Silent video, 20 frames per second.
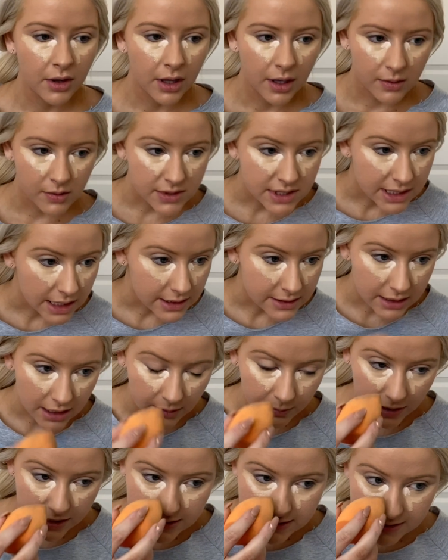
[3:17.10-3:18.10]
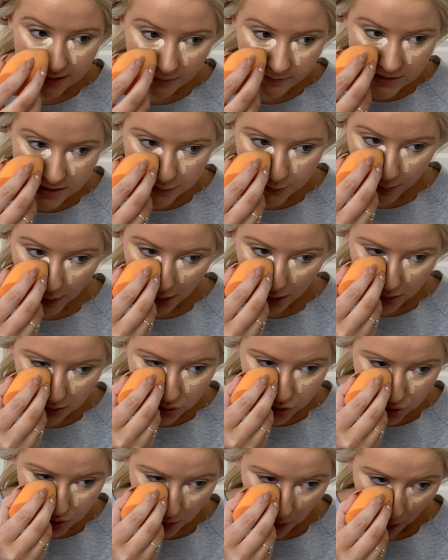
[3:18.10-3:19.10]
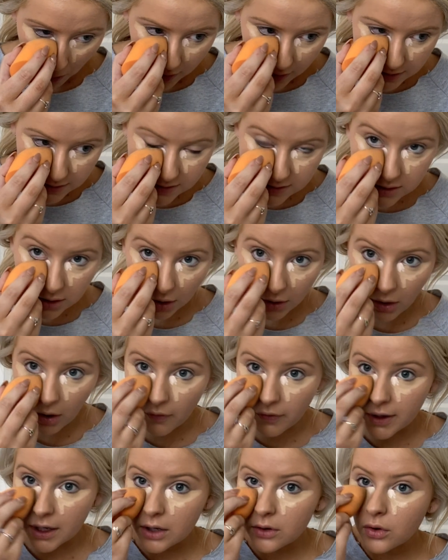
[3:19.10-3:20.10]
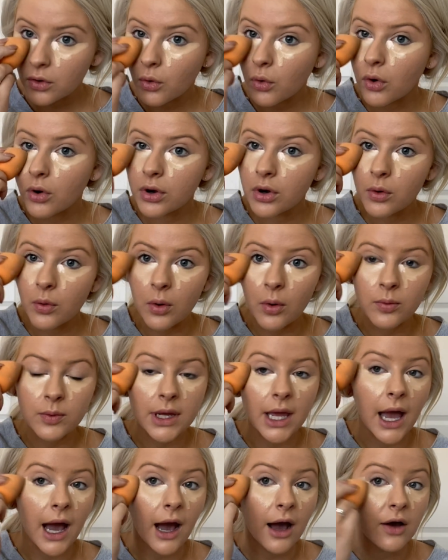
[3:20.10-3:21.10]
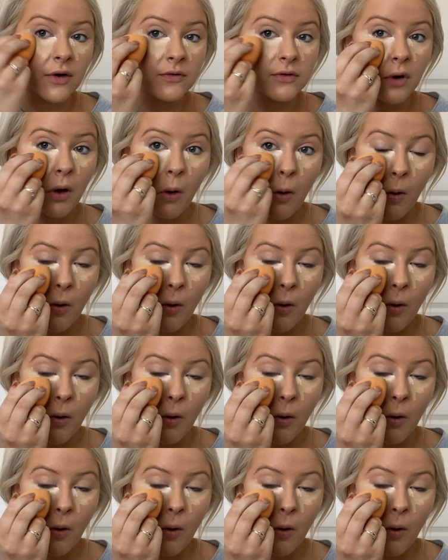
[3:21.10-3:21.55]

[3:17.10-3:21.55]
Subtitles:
I'm just going to take my same sponge and start on the inner corner where we have